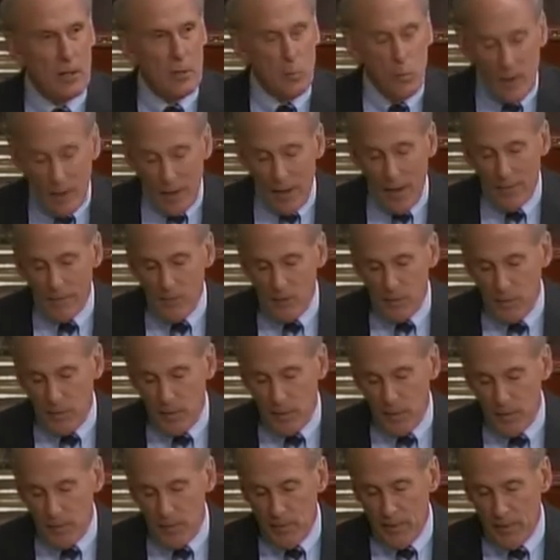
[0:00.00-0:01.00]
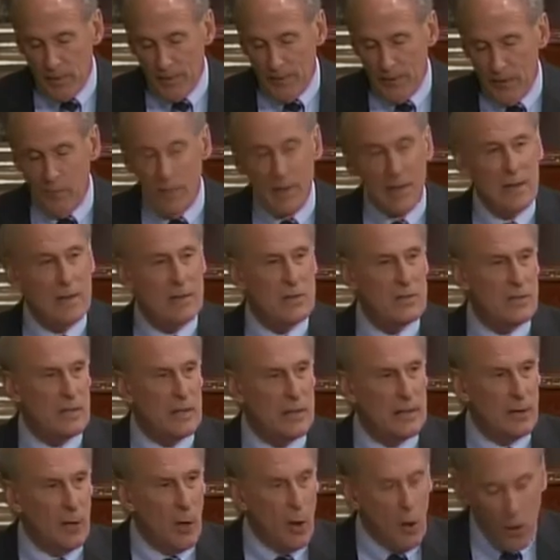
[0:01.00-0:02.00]
We have spent beyond our means
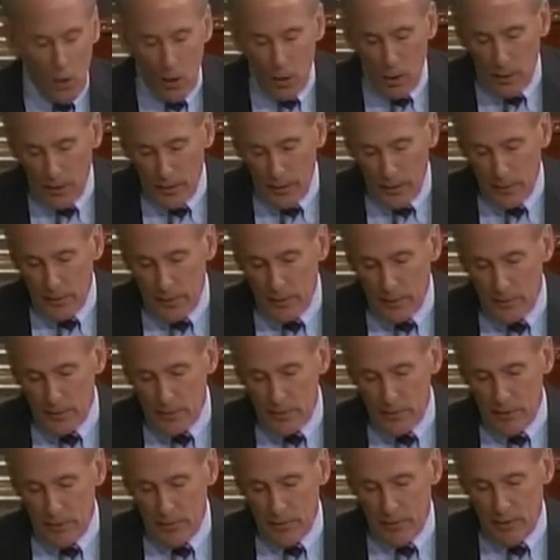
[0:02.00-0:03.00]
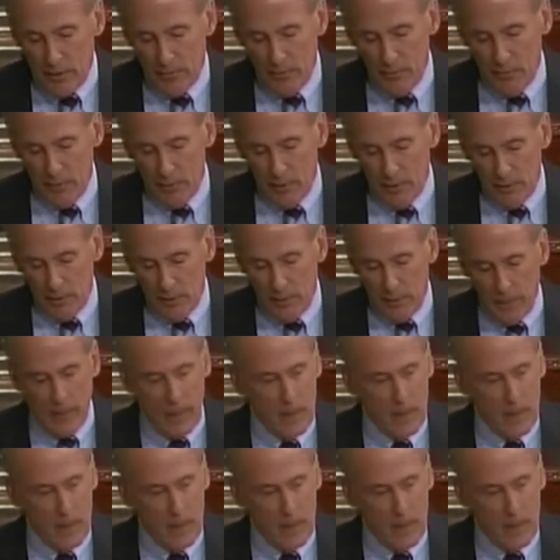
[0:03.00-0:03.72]
in all areas of government.